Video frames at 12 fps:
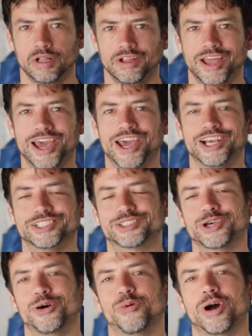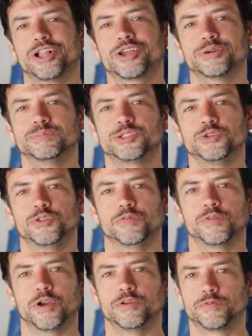Hey, so welcome to the
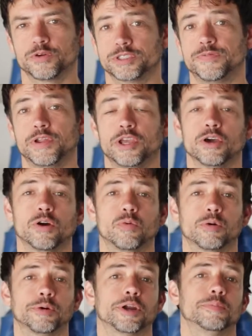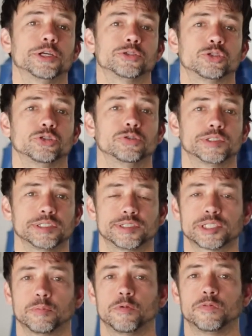very first video where we're going to be introducing
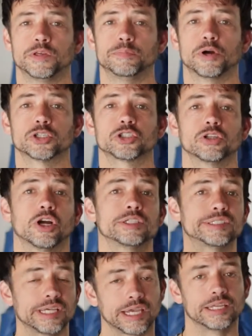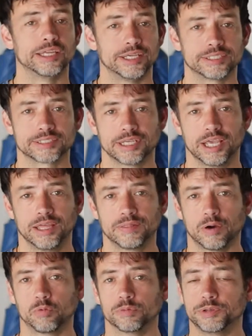some of the martial arts techniques
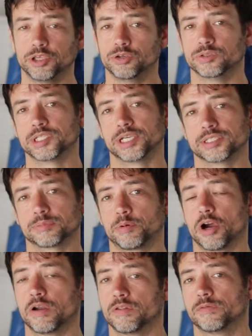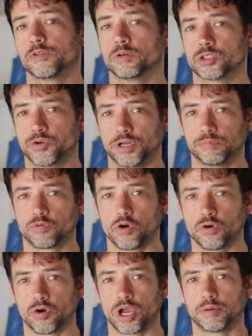that we'll be using as a part of the flow training
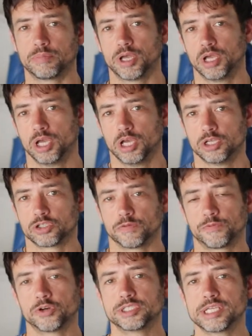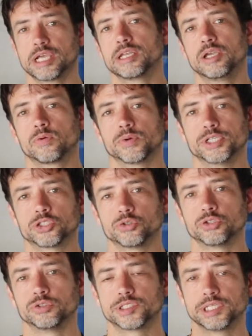program. So the first technique we're
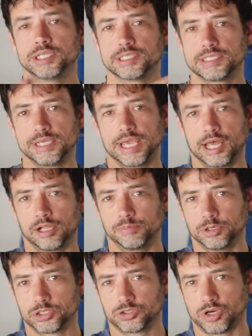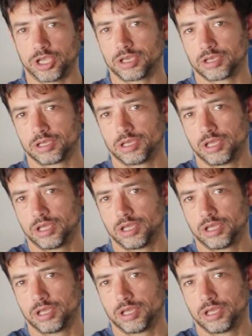introducing is the elbow strike.